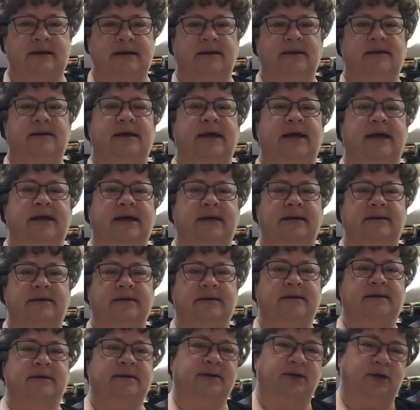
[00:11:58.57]
they
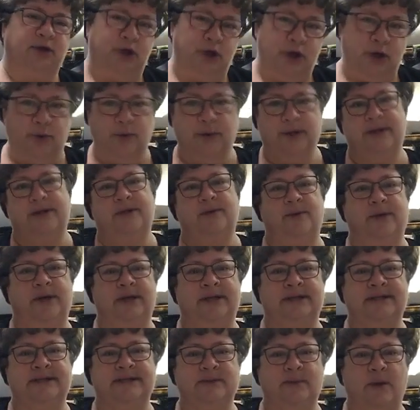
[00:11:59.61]
can go with the
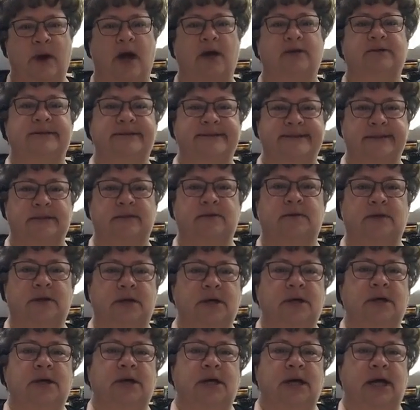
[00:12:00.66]
wind as well. So
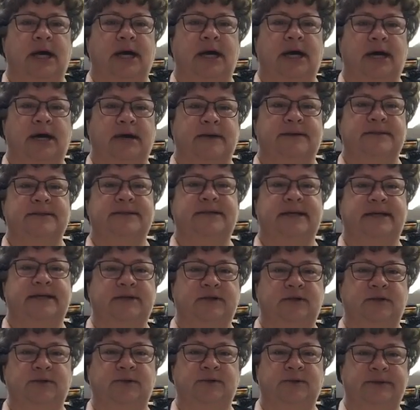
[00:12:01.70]
stay
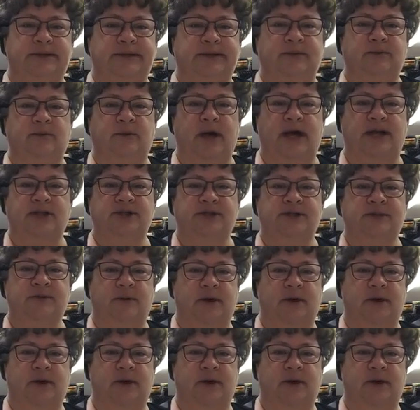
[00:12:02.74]
tuned and just